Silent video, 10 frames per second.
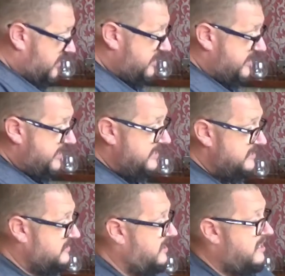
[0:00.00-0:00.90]

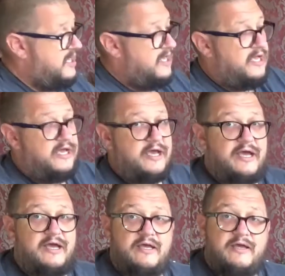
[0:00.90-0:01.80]
is
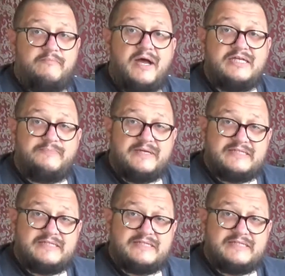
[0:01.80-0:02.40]
my Spaz